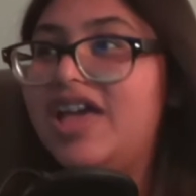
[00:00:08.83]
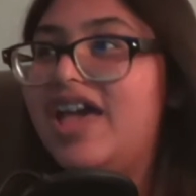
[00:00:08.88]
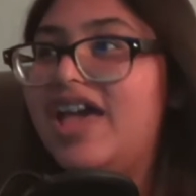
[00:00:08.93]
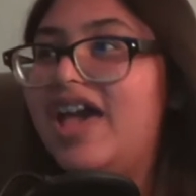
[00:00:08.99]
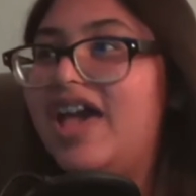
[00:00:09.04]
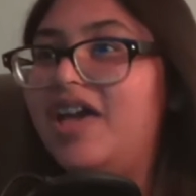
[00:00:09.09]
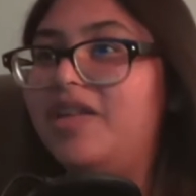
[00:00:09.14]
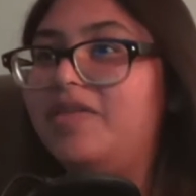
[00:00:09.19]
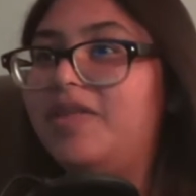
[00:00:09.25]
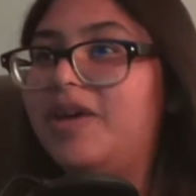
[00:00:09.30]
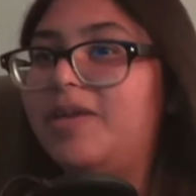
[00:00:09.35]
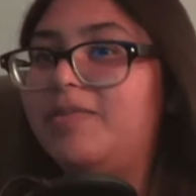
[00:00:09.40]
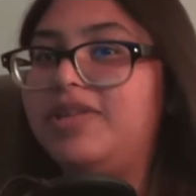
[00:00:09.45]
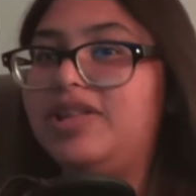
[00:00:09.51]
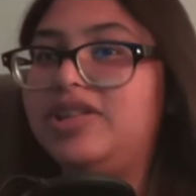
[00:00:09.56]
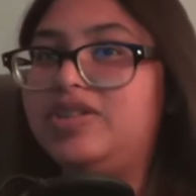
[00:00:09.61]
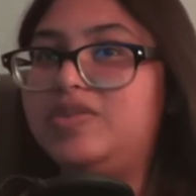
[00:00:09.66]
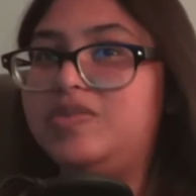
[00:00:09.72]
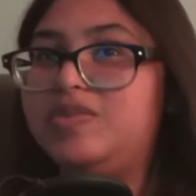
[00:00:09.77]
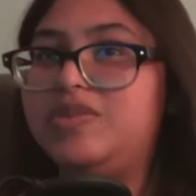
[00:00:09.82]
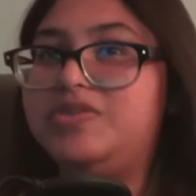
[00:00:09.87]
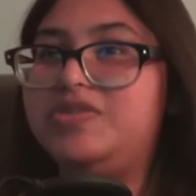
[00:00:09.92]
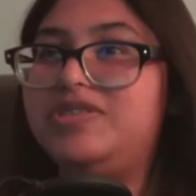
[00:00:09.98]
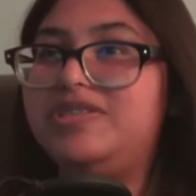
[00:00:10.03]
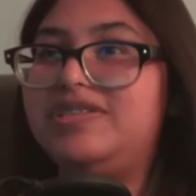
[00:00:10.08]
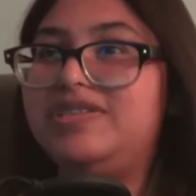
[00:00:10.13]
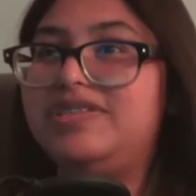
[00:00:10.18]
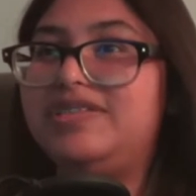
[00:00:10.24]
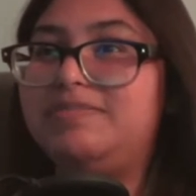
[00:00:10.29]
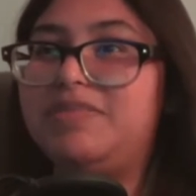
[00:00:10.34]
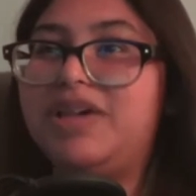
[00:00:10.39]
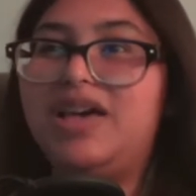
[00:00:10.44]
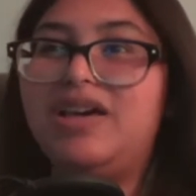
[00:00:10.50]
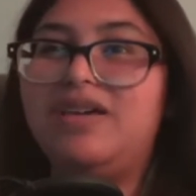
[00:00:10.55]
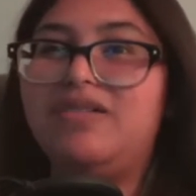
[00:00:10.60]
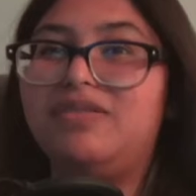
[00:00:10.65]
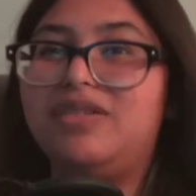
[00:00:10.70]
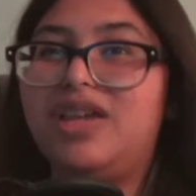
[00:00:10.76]
And that means we're just
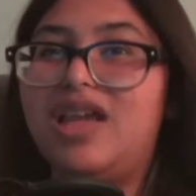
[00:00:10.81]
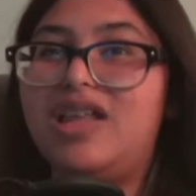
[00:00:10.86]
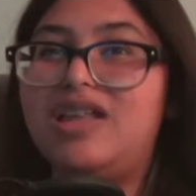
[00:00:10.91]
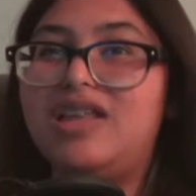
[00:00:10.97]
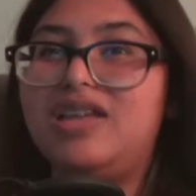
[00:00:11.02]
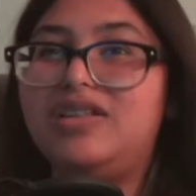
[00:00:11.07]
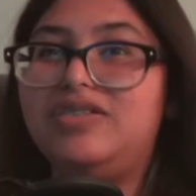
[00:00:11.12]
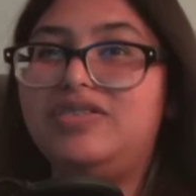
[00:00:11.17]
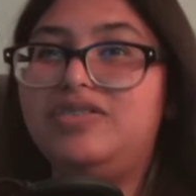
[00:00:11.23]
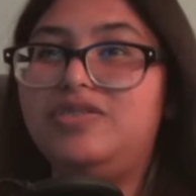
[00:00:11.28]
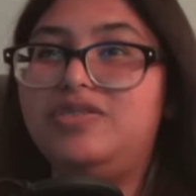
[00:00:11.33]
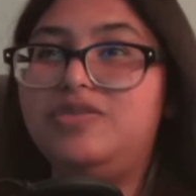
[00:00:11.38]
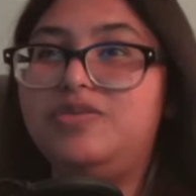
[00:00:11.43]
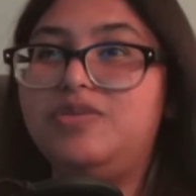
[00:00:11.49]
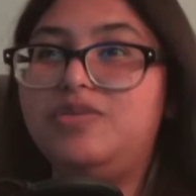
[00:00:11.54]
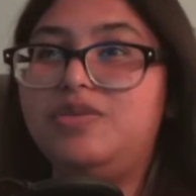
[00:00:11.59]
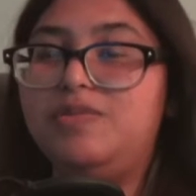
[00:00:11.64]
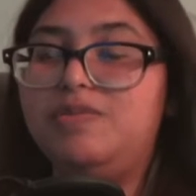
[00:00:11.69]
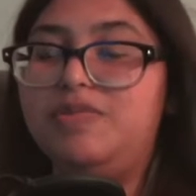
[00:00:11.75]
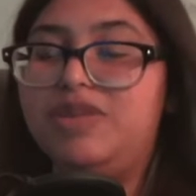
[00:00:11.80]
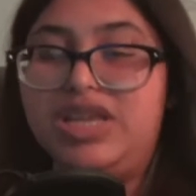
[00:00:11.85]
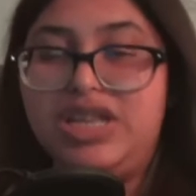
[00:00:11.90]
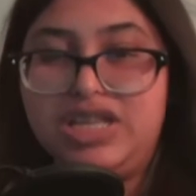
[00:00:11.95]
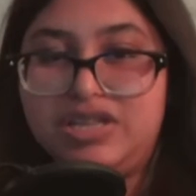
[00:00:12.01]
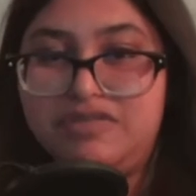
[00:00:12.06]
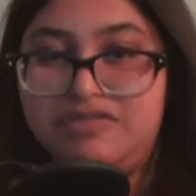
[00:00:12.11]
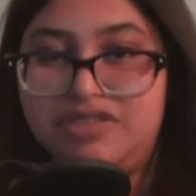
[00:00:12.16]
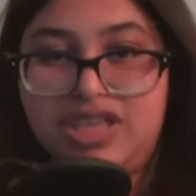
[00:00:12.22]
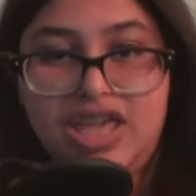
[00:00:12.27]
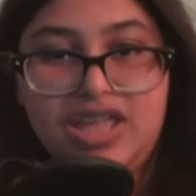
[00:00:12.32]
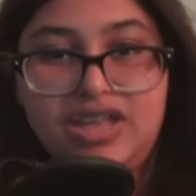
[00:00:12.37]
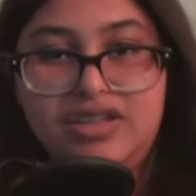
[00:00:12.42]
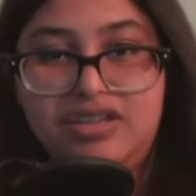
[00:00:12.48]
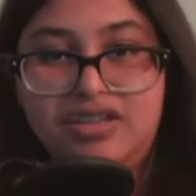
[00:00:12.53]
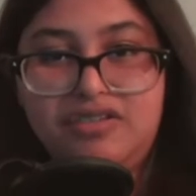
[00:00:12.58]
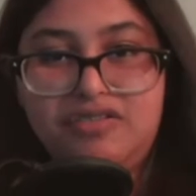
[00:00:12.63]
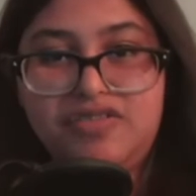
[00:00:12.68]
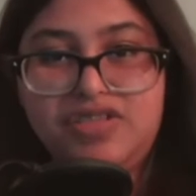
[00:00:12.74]
about getting to the beginning of the
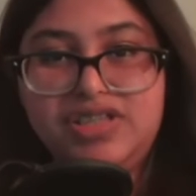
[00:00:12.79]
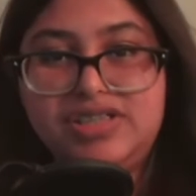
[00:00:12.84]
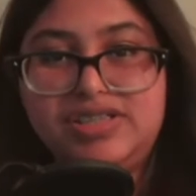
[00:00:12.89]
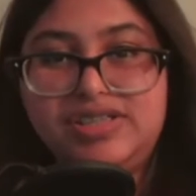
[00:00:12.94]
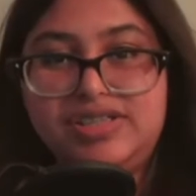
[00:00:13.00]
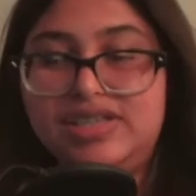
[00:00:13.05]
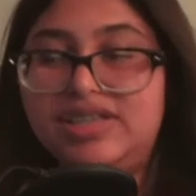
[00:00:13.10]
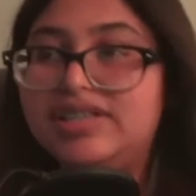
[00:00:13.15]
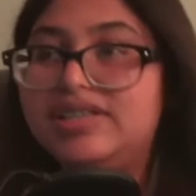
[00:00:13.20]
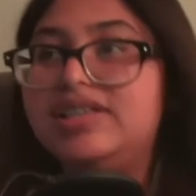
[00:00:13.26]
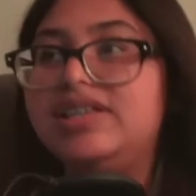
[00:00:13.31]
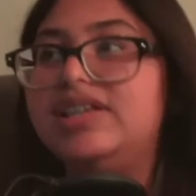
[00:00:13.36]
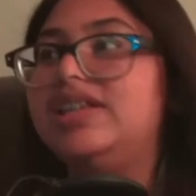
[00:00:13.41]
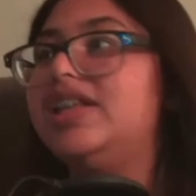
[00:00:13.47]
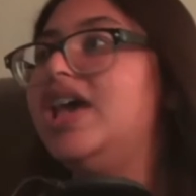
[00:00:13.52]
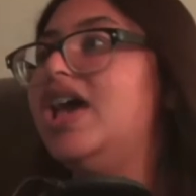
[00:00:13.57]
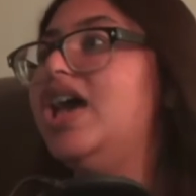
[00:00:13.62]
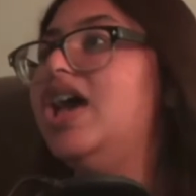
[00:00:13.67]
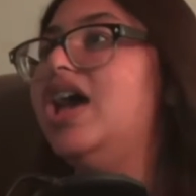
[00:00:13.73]
end of this season.